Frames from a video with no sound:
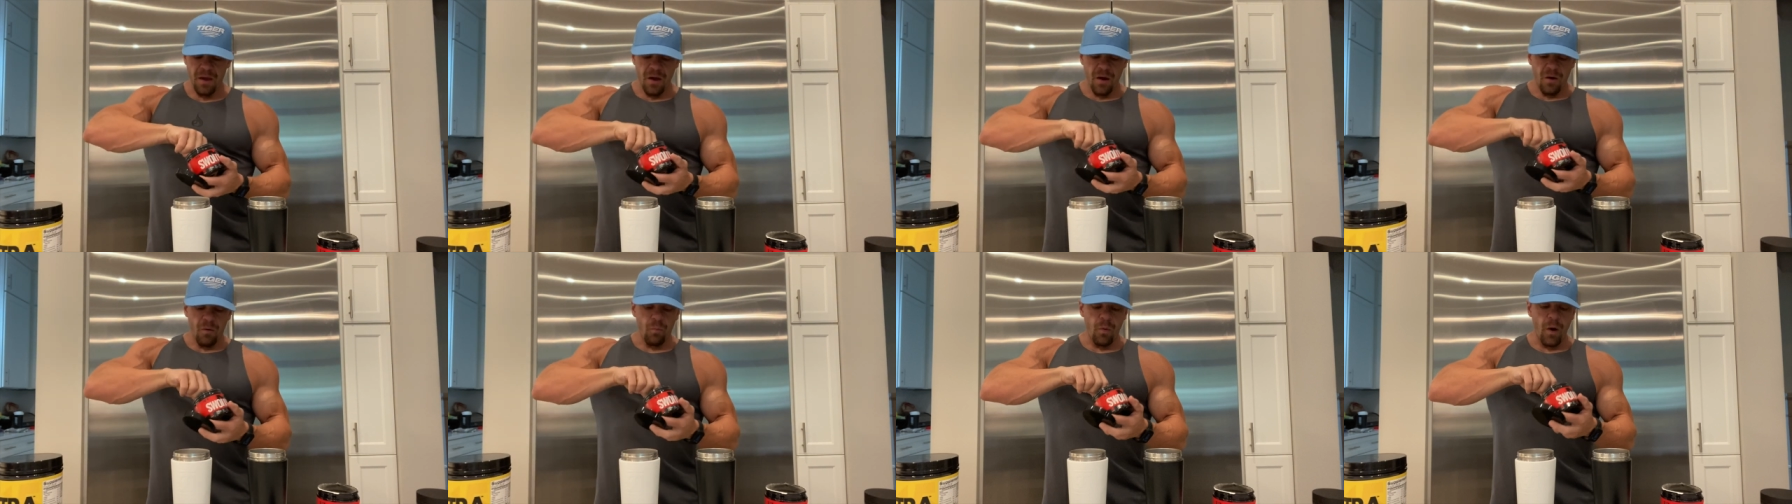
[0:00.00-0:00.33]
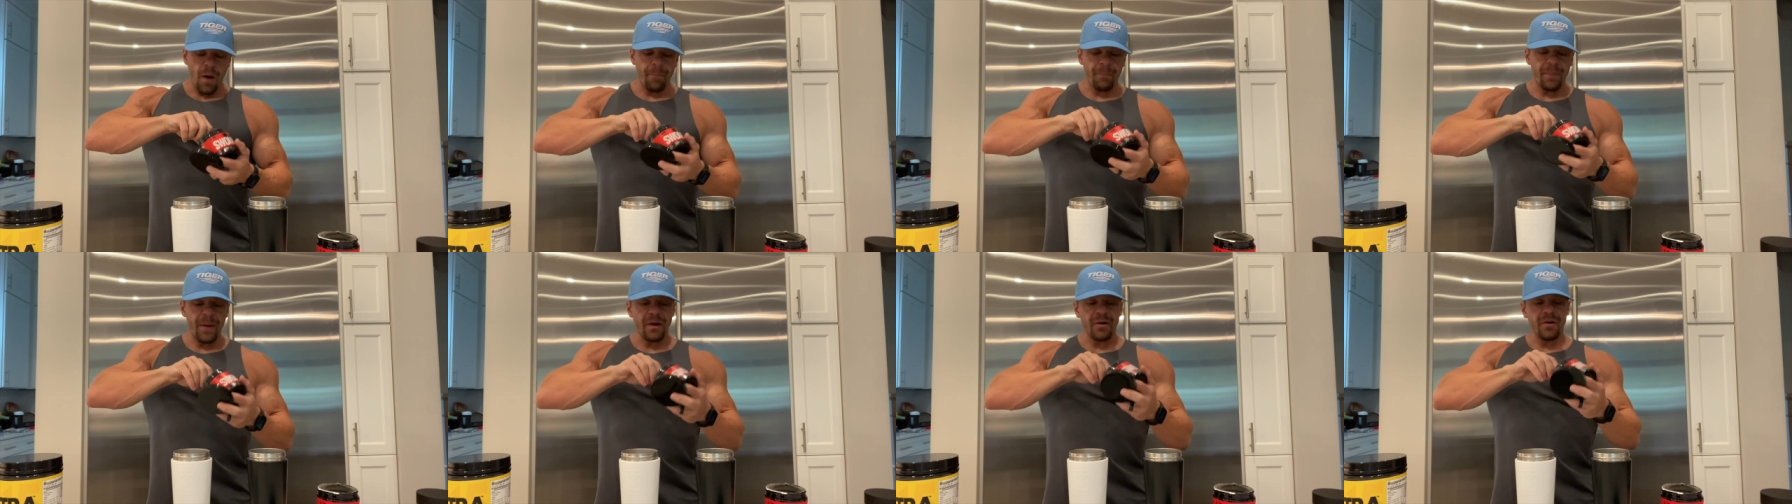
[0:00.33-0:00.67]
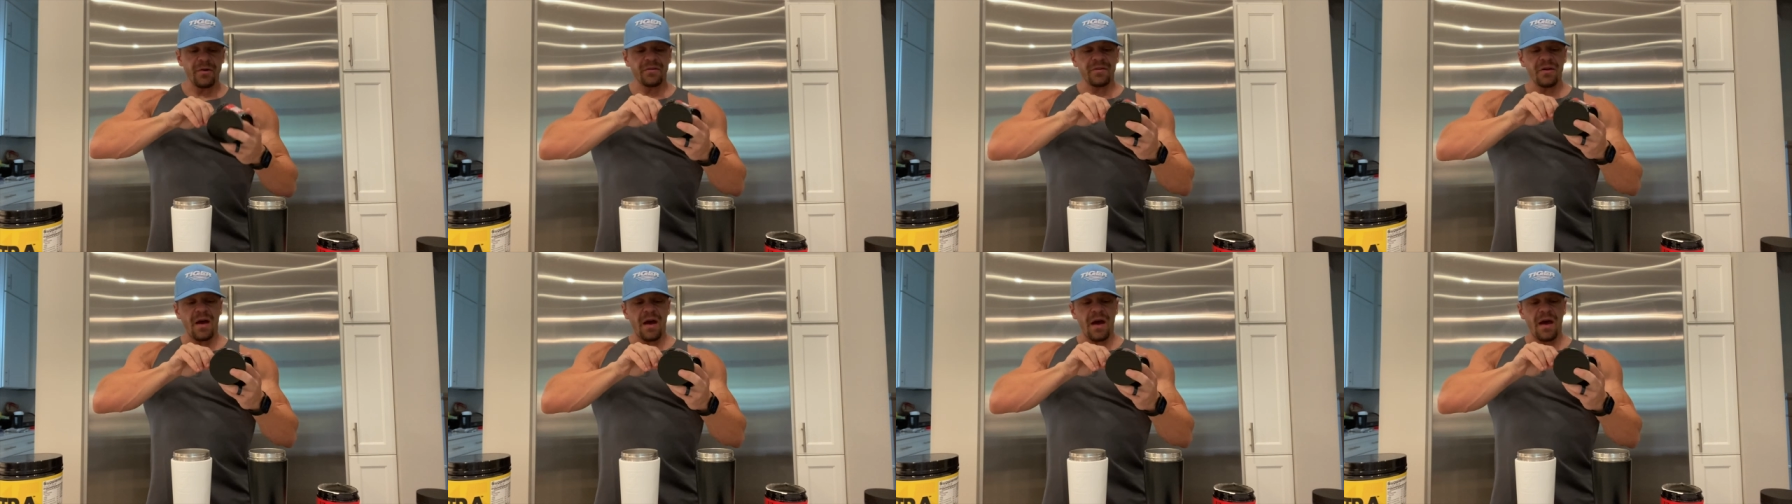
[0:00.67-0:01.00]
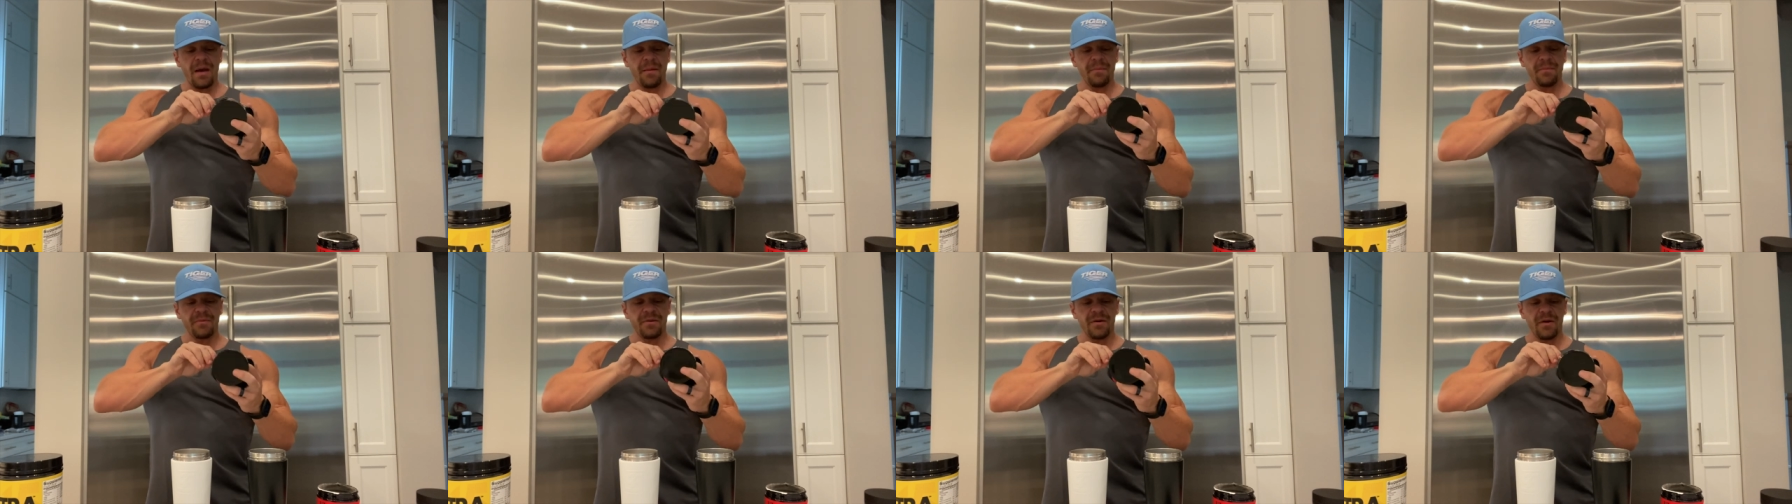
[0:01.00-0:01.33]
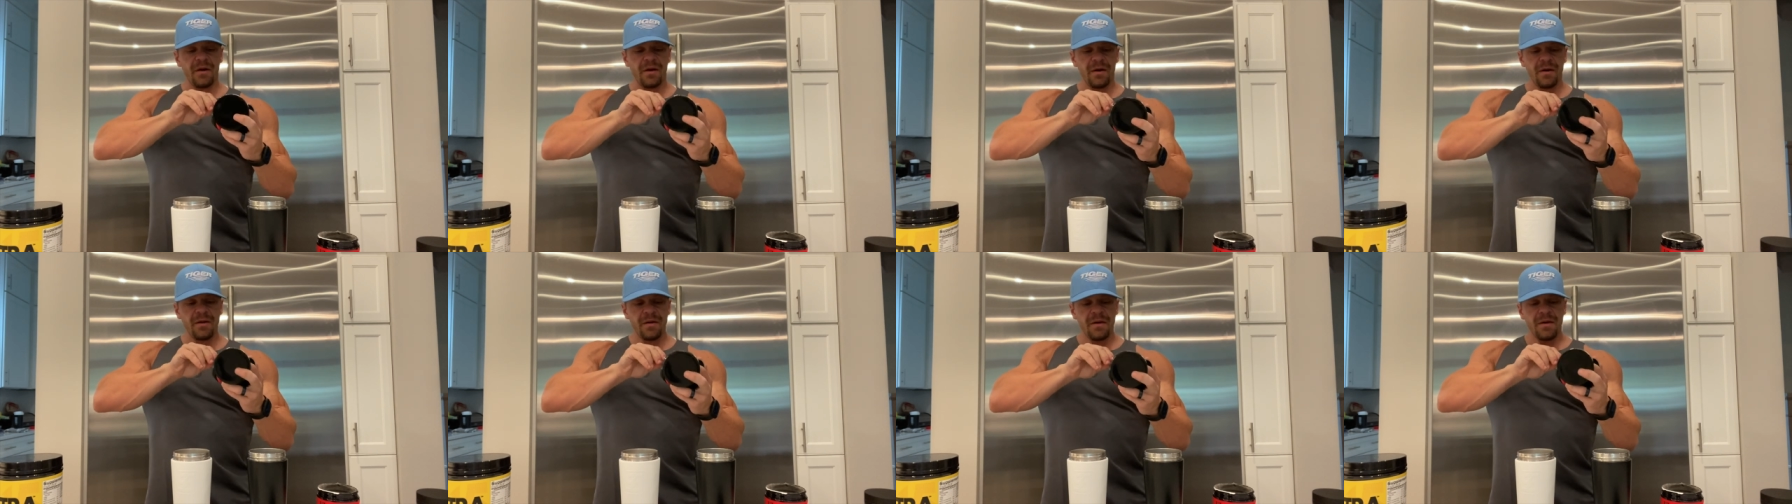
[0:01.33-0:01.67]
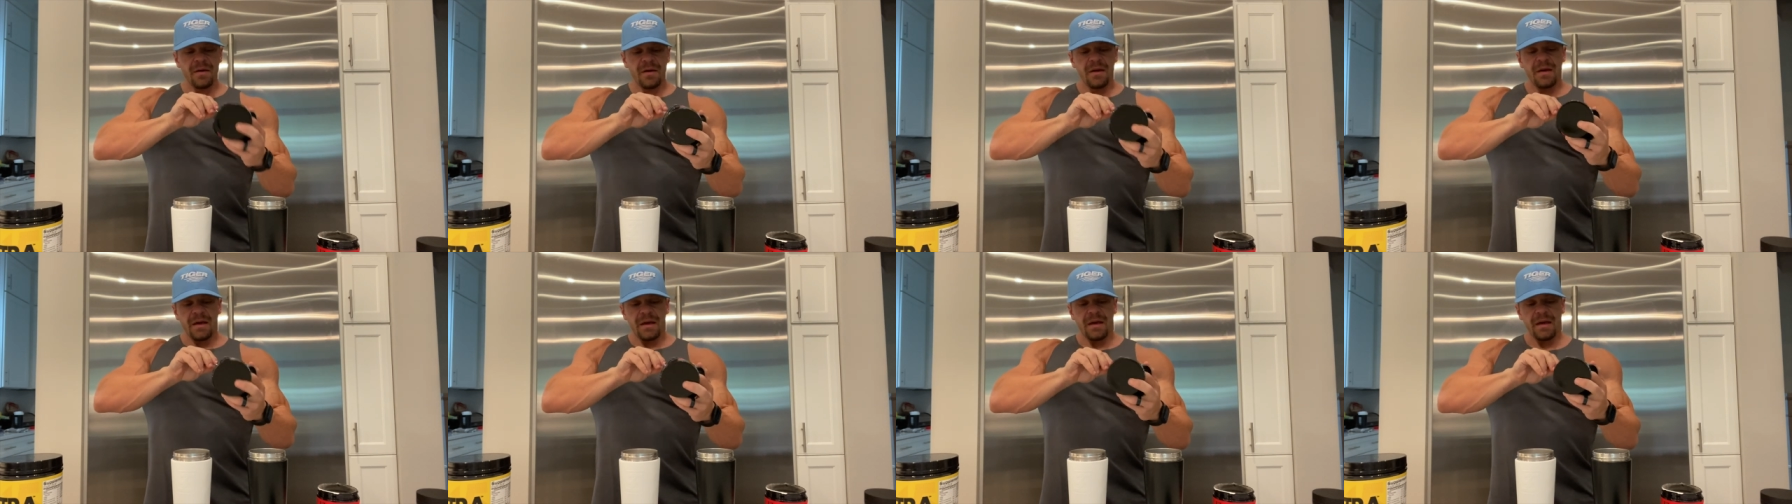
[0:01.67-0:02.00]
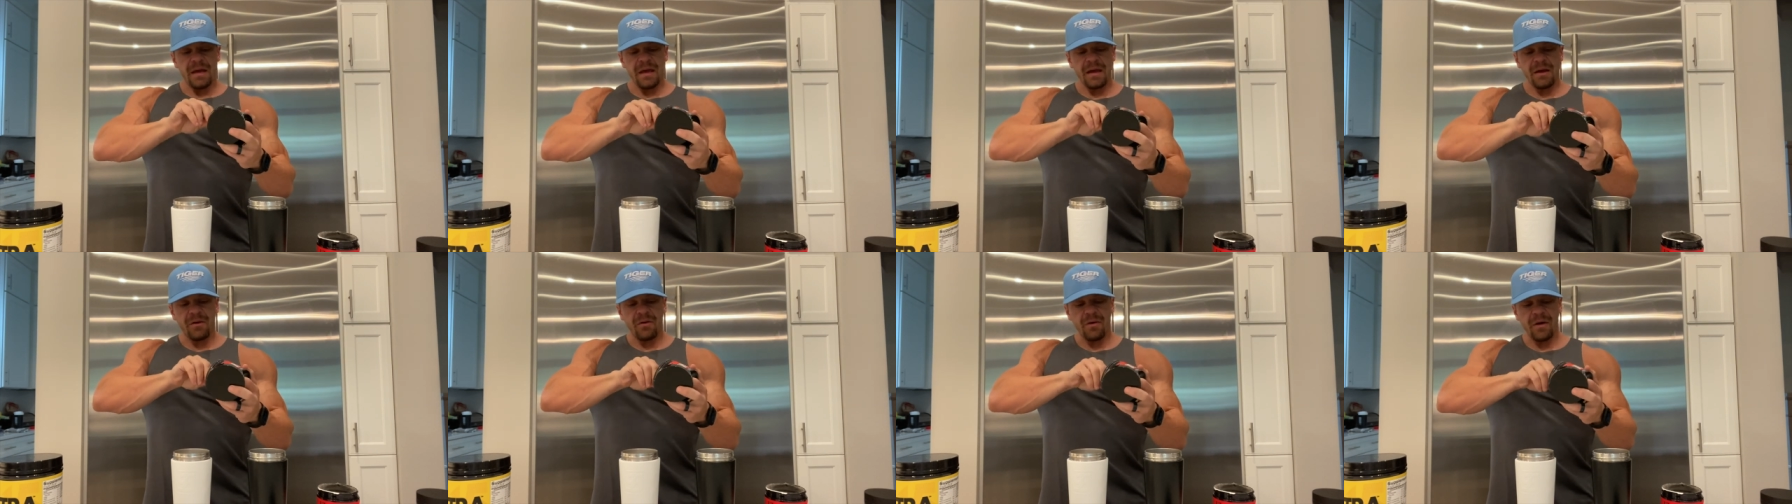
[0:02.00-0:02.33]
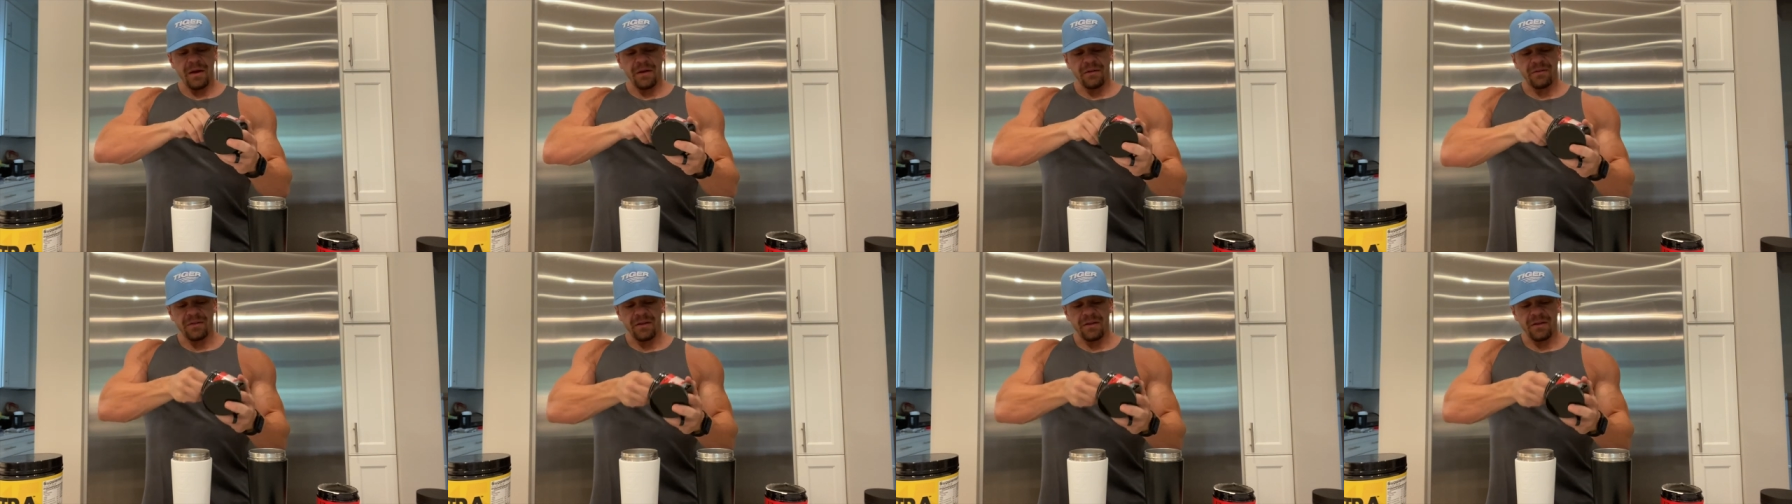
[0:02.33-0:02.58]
What better time to increase